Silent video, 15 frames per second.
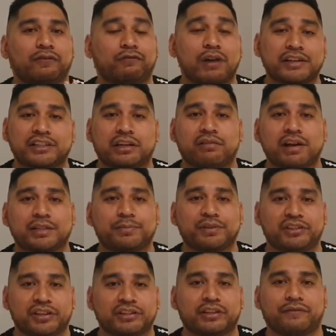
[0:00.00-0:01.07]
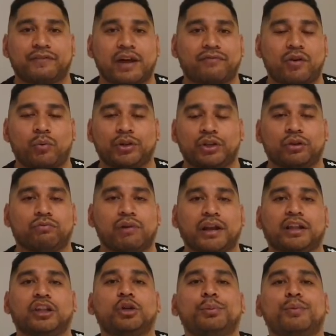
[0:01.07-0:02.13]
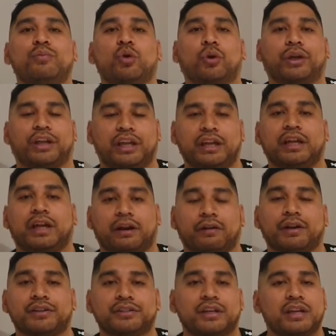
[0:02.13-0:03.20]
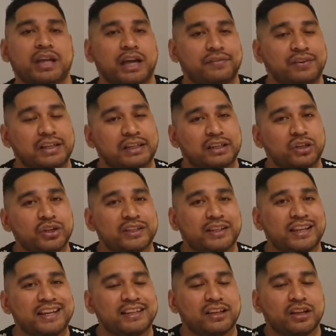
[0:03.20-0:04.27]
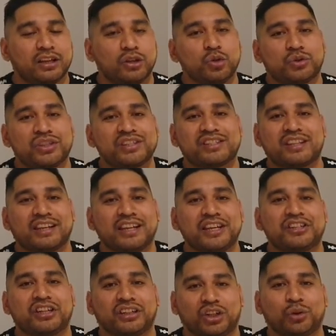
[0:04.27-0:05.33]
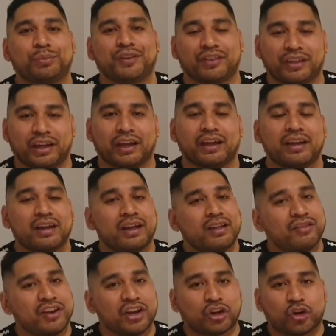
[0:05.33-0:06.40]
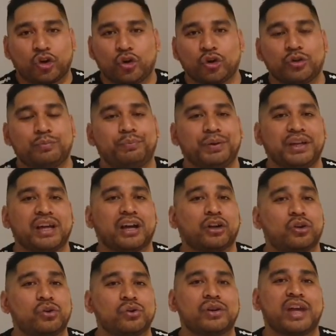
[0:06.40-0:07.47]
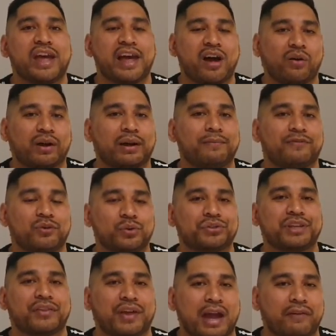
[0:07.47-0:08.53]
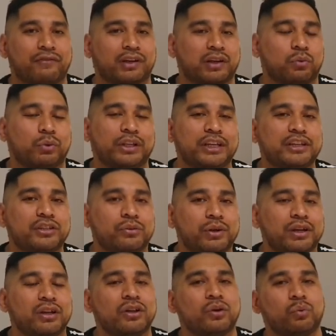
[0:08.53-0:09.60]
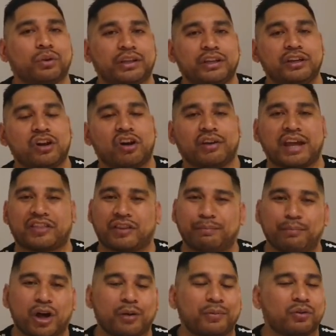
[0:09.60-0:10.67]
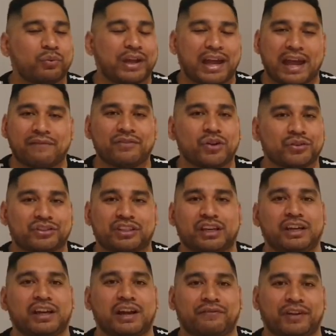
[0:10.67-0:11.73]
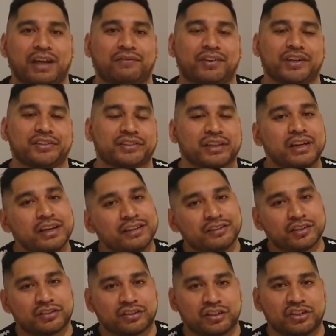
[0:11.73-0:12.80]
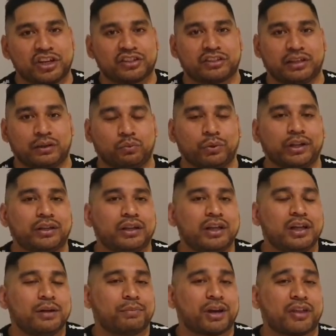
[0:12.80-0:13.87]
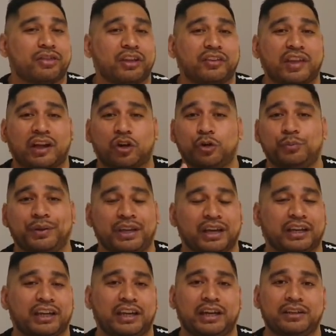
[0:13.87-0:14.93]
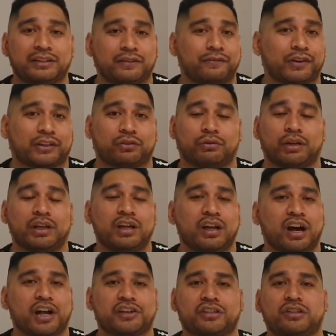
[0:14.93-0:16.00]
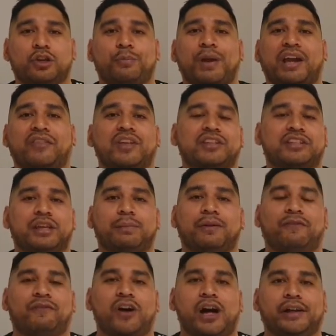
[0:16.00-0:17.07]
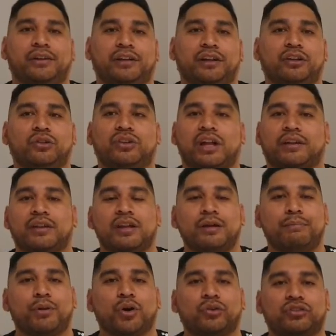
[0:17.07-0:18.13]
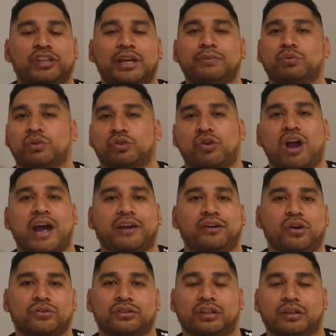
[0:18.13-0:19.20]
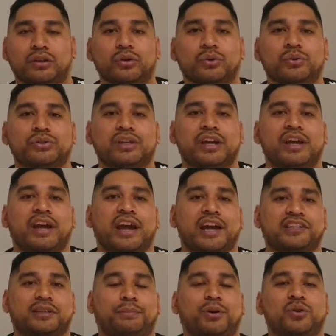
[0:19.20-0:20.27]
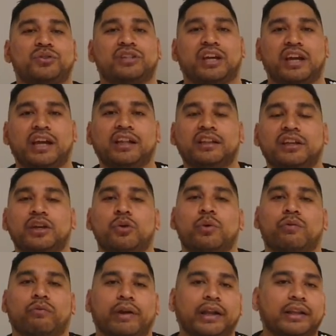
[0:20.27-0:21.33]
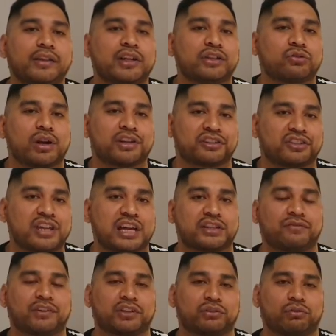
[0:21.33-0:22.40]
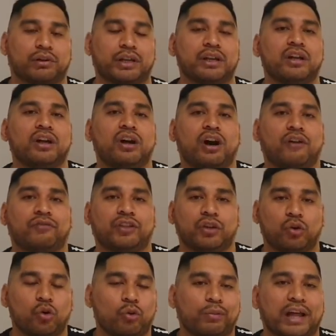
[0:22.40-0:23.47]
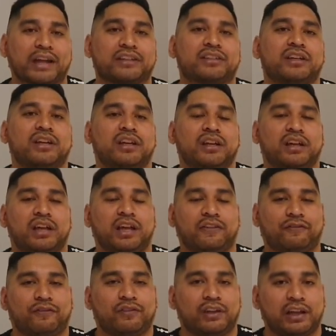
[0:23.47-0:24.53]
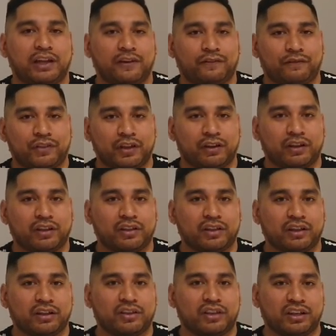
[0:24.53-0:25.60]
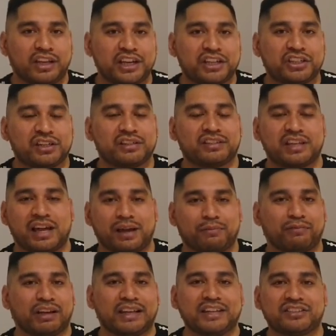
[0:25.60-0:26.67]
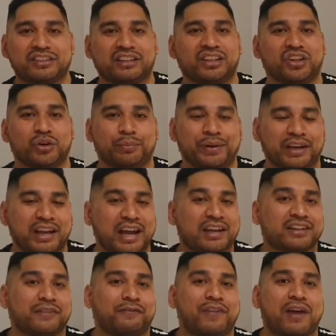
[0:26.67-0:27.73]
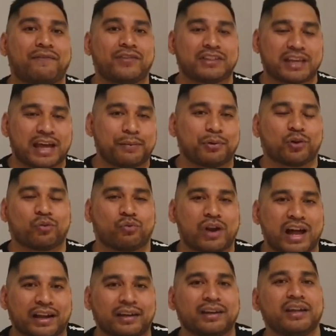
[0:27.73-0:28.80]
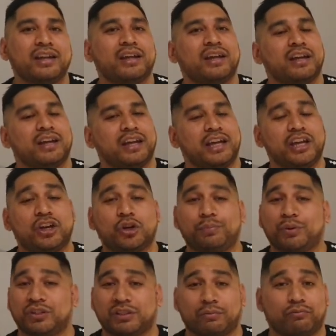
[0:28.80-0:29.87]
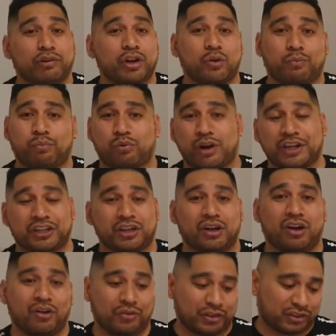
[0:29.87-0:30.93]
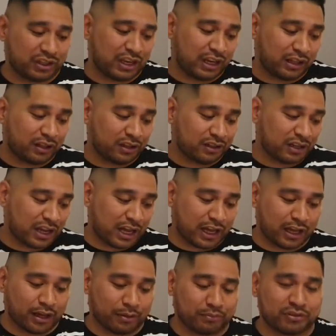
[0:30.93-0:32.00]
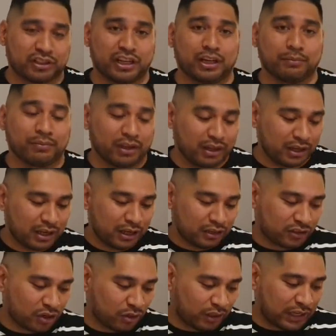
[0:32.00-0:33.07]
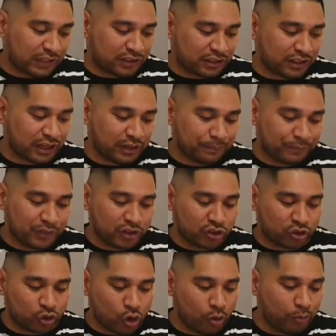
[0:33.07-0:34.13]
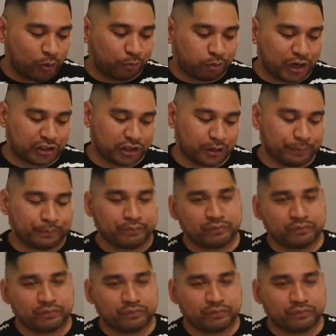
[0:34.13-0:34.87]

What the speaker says: Rassie Erasmus says to Faf, I want you to run a little bit more in key areas. If he loosens the leash a little bit there, then it could be a good outcome for South Africa. Will he do it? Will he not? At the moment, we have not seen enough evidence to suggest he will, but I think that could be a key to victory. I just looked back at that semi-final, and it looked like both teams were trying not to lose, as opposed to England, who were really there trying to snatch victory off the All Blacks. If the leash is released a little bit and if Faf is able to run, he could put some real pressure on this England team. So let's see. Scoreboard pressure.